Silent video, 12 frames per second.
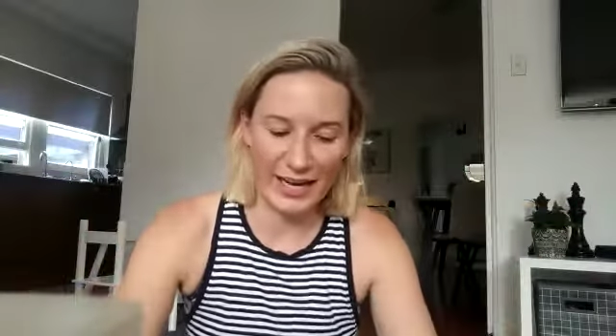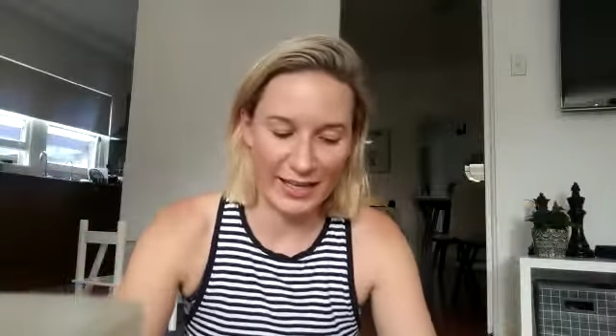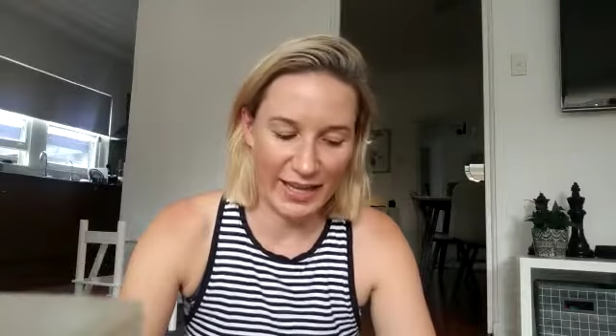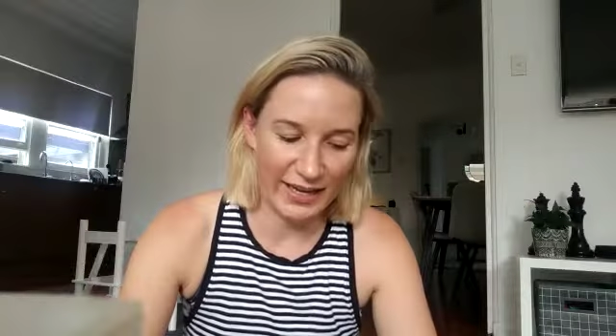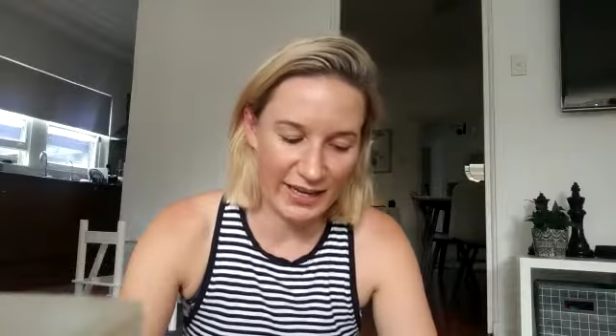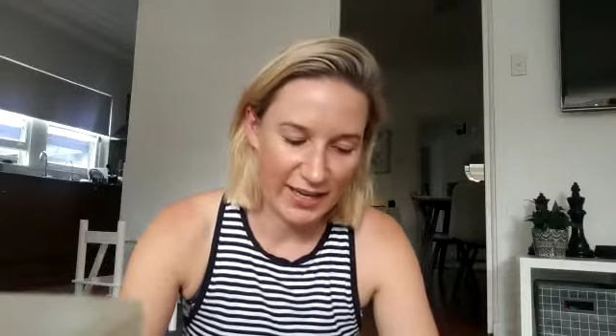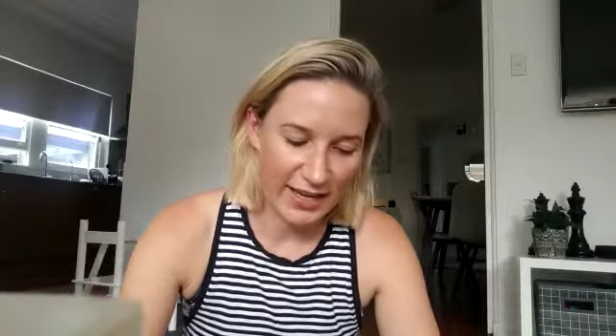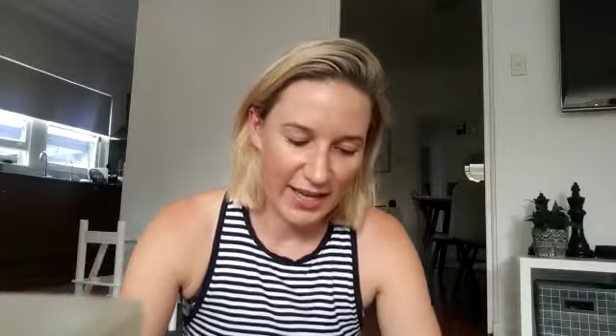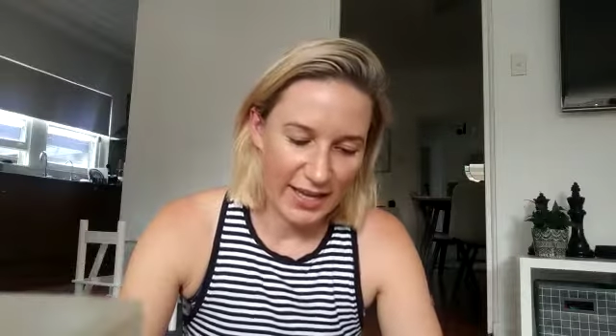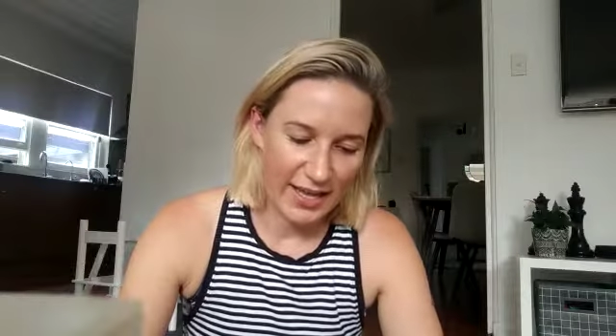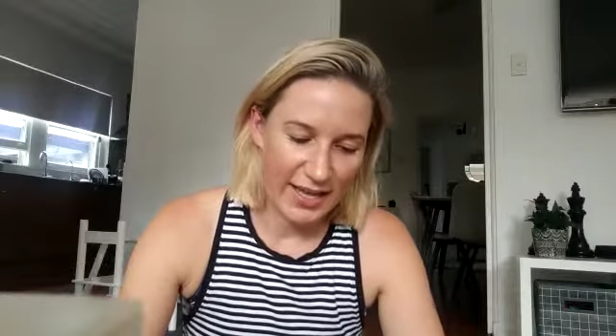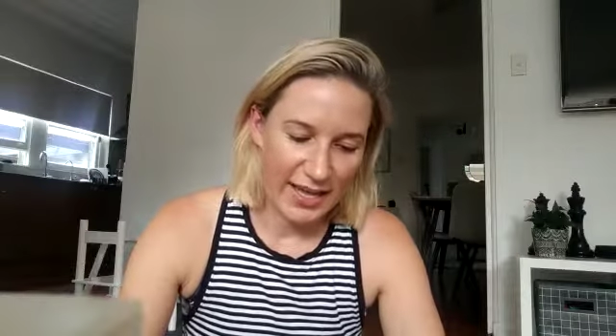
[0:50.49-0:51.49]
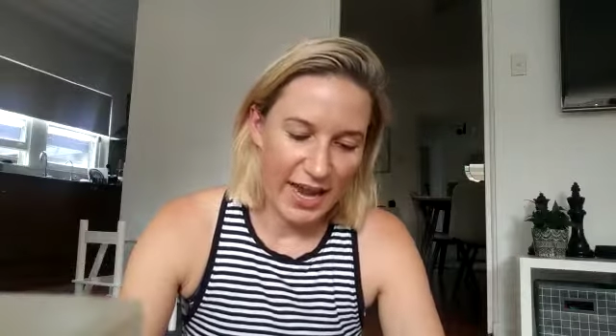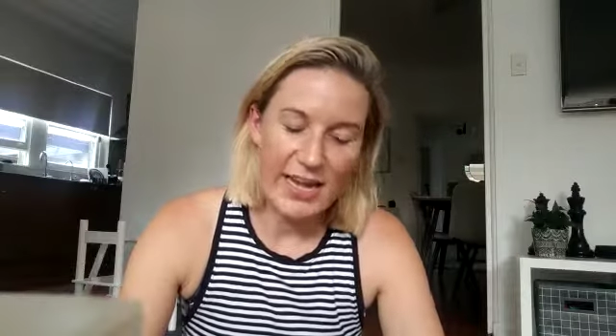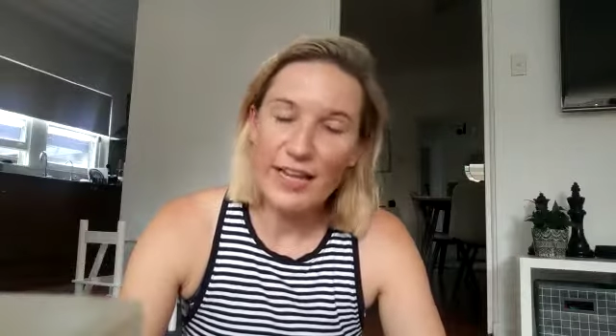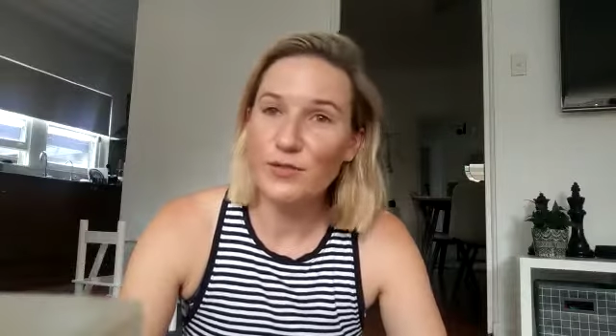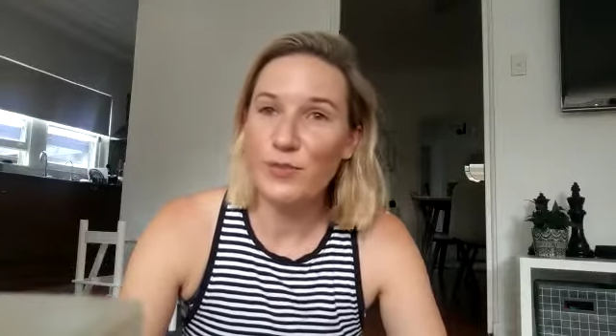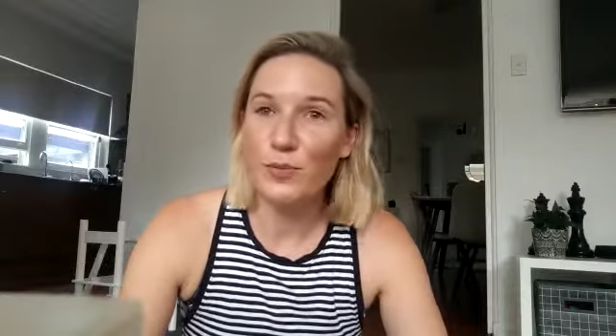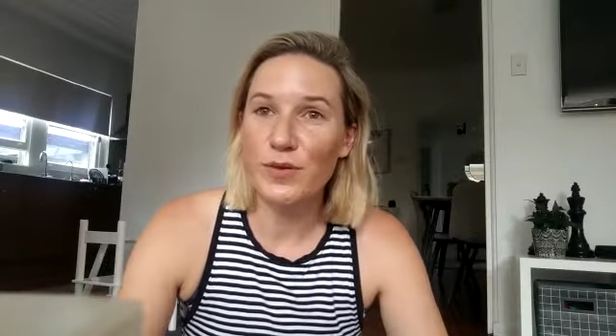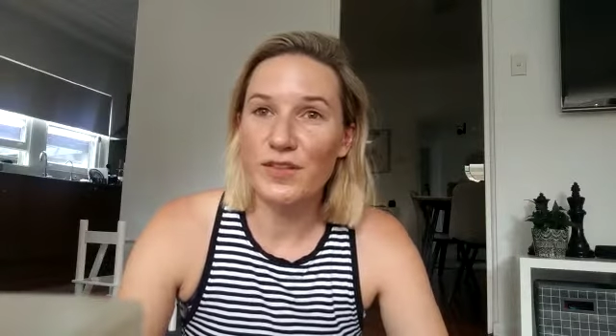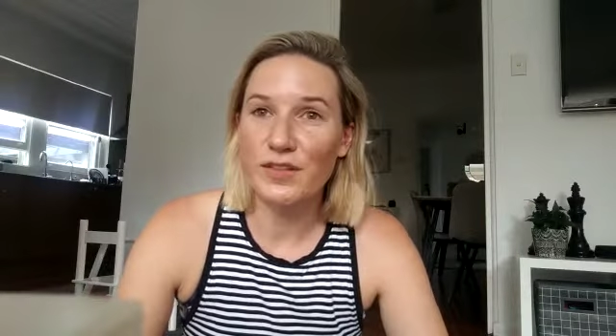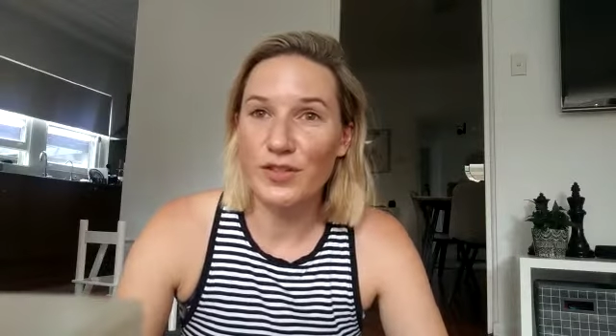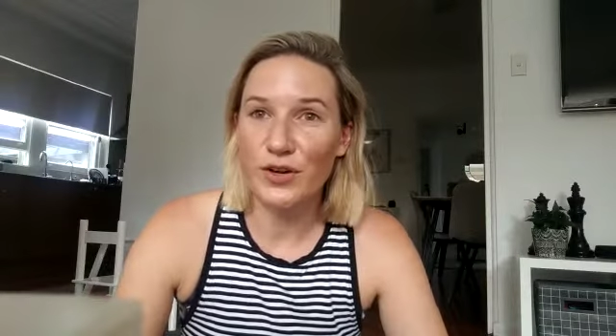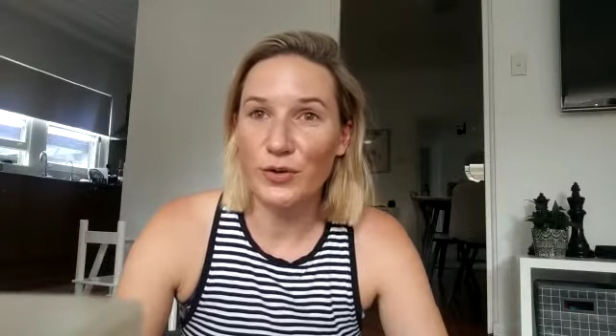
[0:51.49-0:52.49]
And like any small
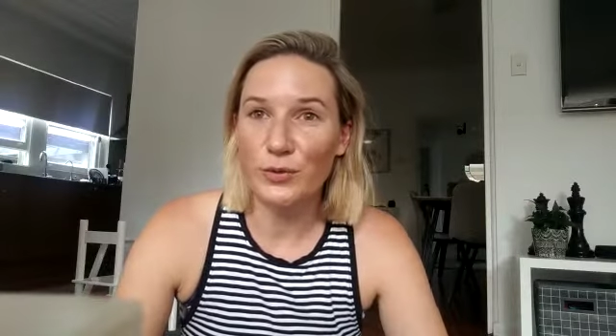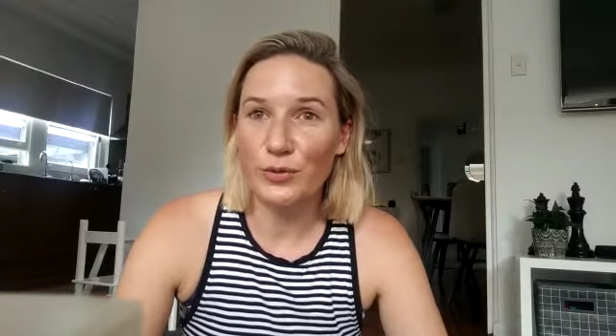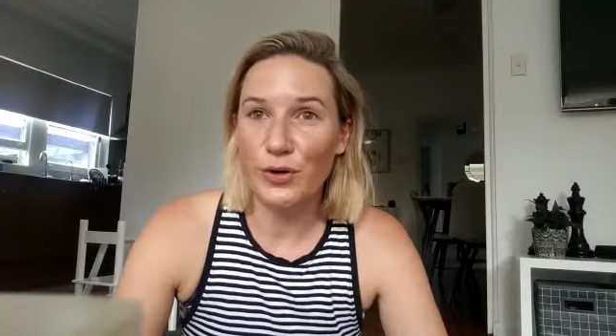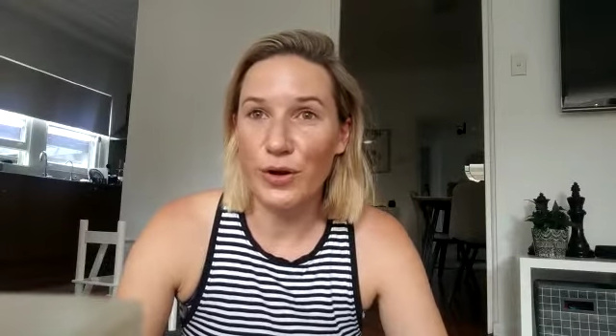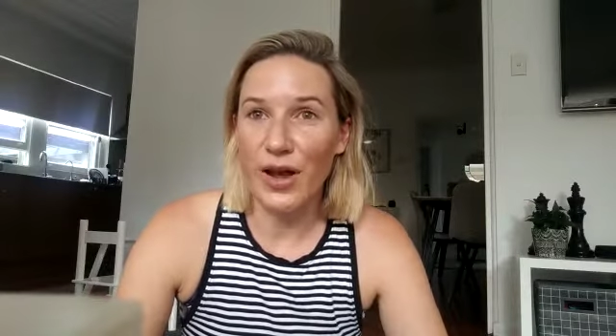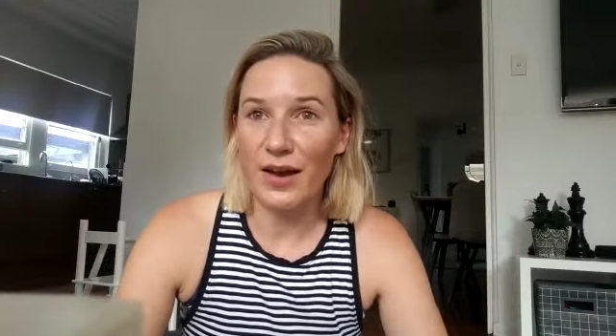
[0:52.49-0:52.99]
business owner will know